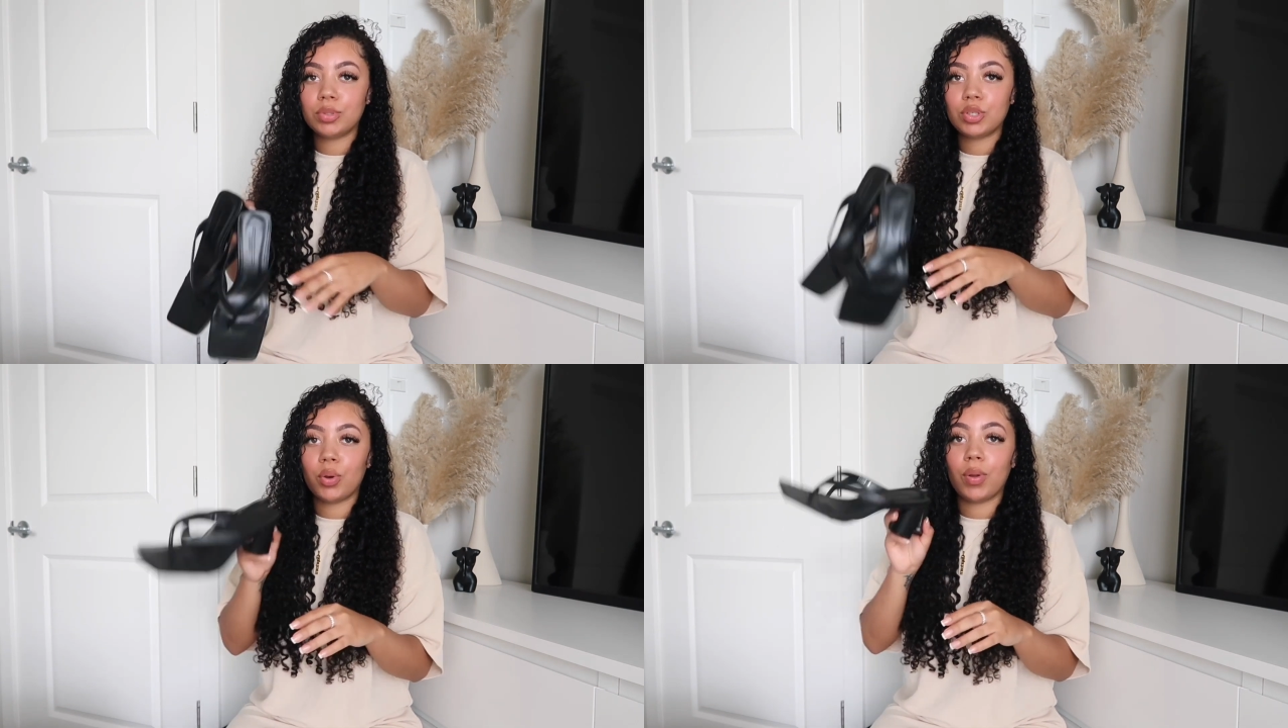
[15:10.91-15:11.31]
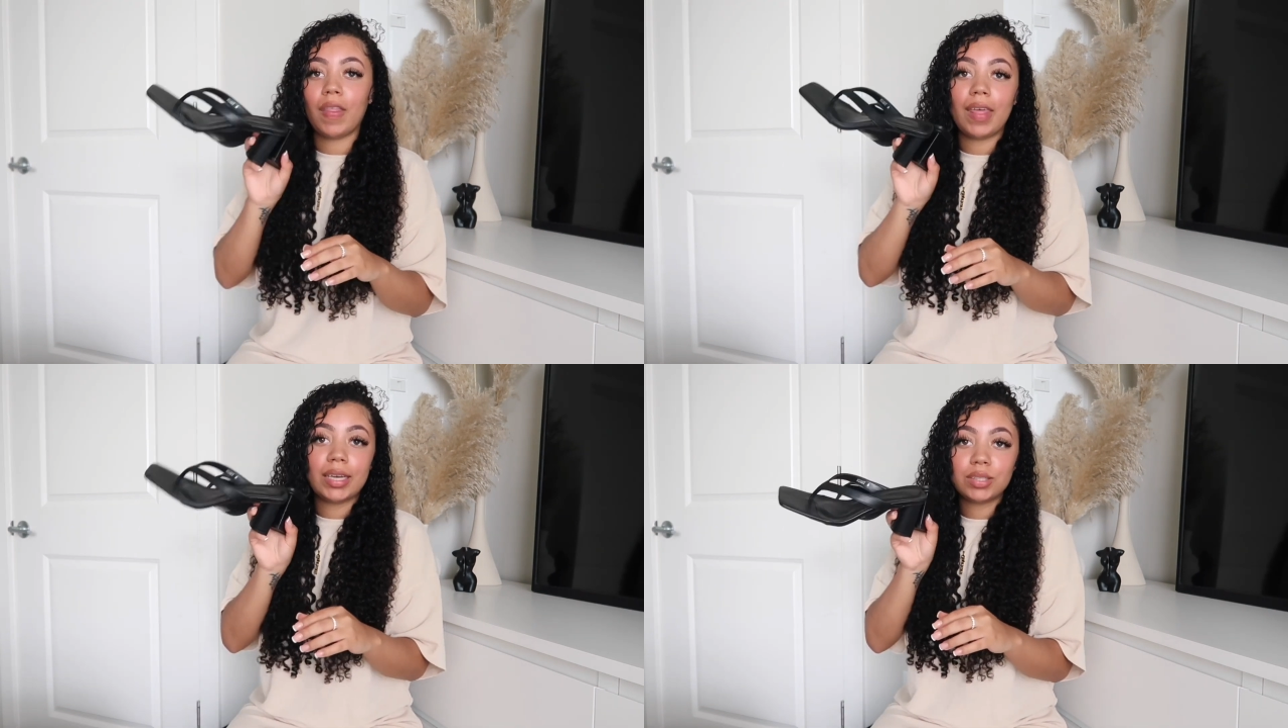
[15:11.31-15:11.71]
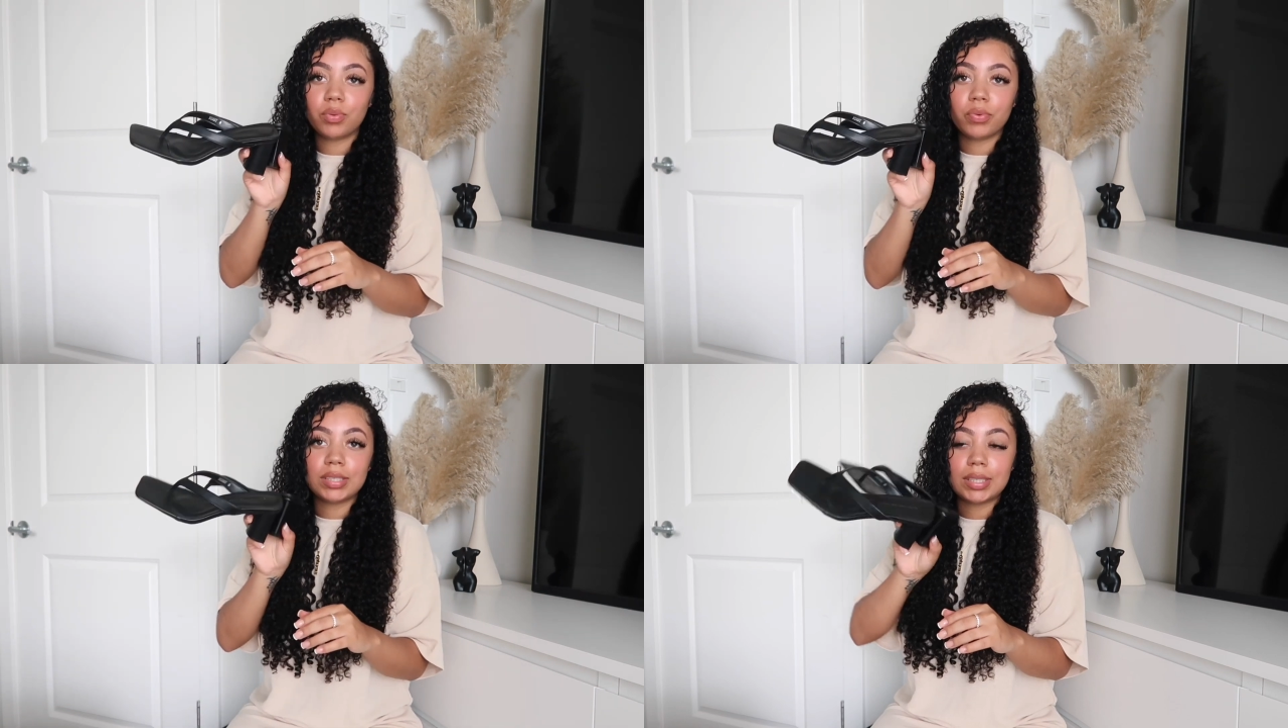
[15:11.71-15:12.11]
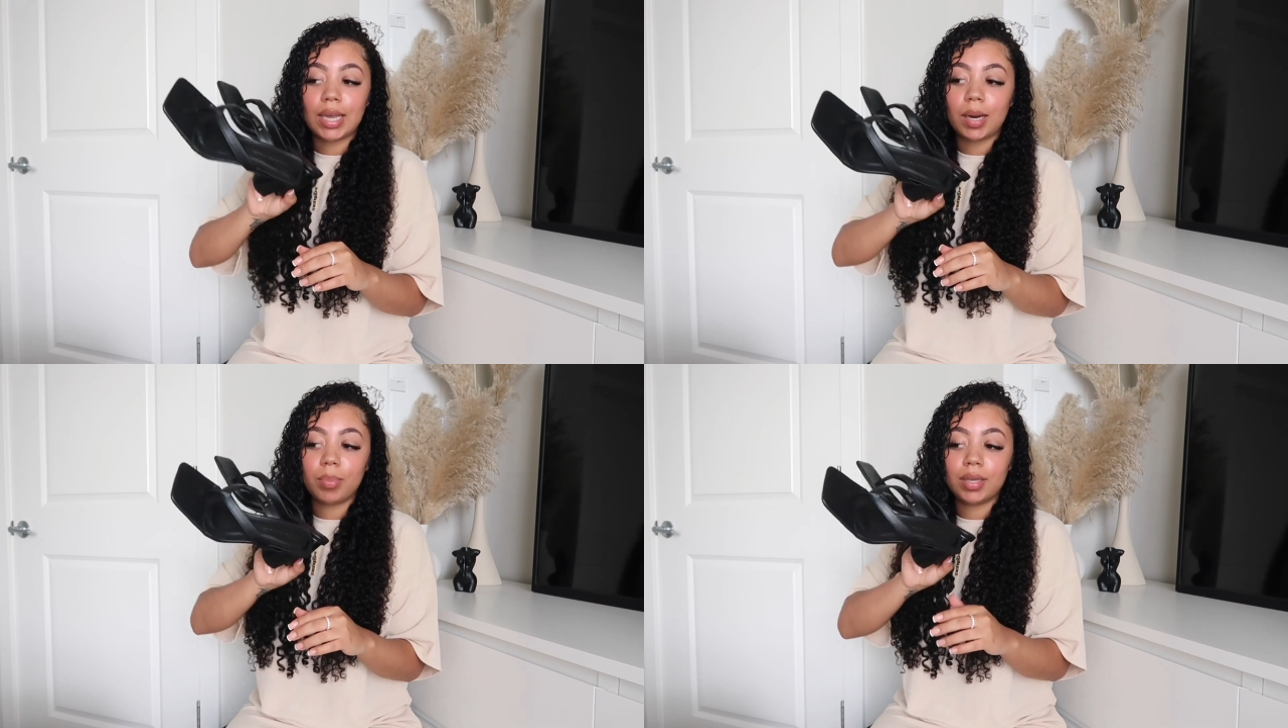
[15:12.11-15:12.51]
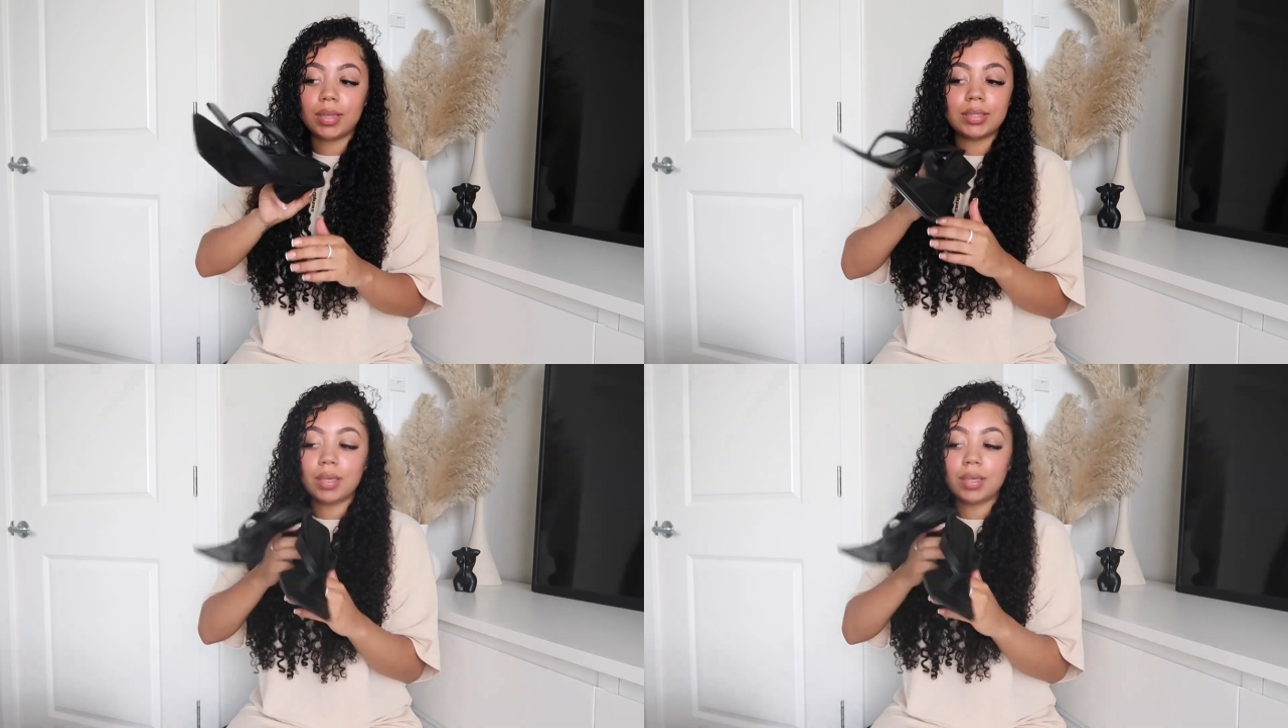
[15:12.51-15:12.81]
So that's the reason that I picked these